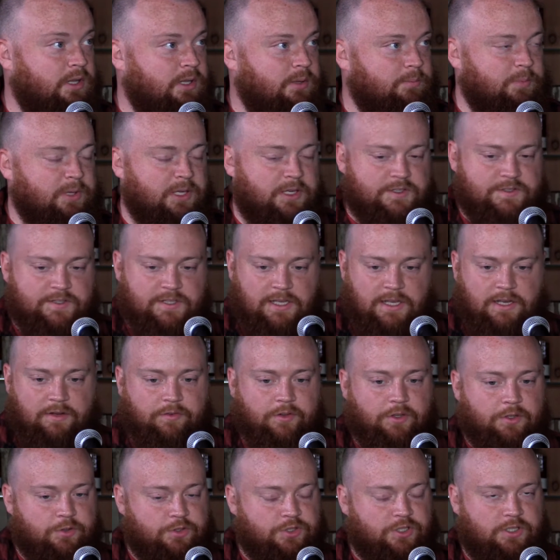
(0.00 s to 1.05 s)
because the
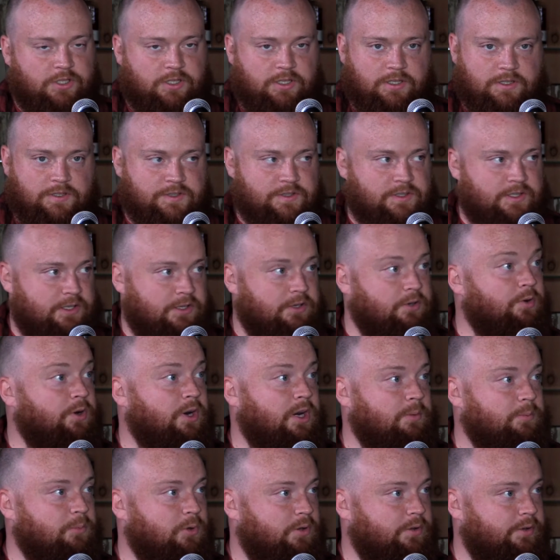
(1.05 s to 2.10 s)
evolution is
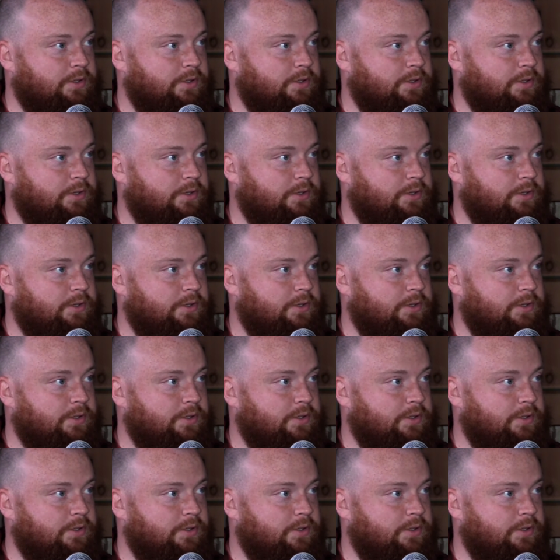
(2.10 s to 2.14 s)
incredible.